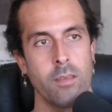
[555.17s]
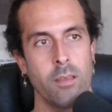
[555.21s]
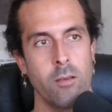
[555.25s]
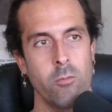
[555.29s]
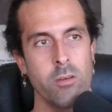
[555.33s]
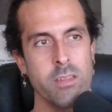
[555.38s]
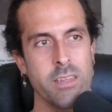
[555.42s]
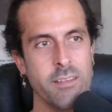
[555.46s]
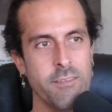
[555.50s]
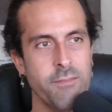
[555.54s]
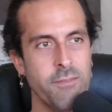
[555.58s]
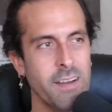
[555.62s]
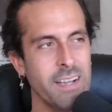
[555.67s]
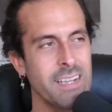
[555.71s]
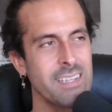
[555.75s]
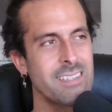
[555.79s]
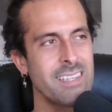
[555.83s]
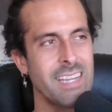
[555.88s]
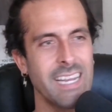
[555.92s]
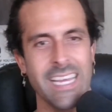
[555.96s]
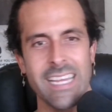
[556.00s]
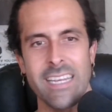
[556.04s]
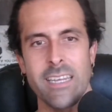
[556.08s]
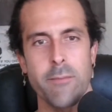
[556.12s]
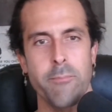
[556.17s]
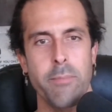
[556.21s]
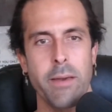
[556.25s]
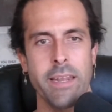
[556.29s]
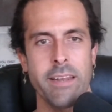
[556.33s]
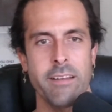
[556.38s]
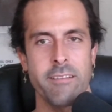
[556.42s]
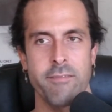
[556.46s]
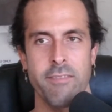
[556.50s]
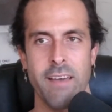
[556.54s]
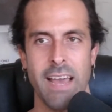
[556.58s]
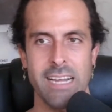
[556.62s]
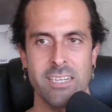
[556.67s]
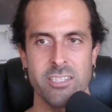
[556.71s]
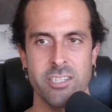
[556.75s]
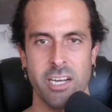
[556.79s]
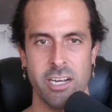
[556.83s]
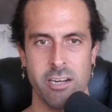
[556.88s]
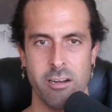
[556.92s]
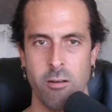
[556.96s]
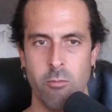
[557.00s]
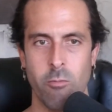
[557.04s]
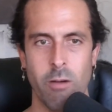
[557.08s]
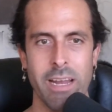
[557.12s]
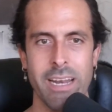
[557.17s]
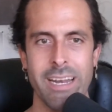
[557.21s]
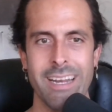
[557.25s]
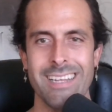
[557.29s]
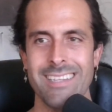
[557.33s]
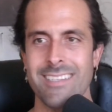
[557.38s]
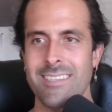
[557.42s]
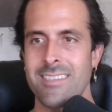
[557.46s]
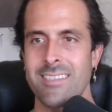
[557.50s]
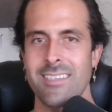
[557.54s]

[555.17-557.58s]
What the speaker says: What the fuck is an independent fact checker and why did it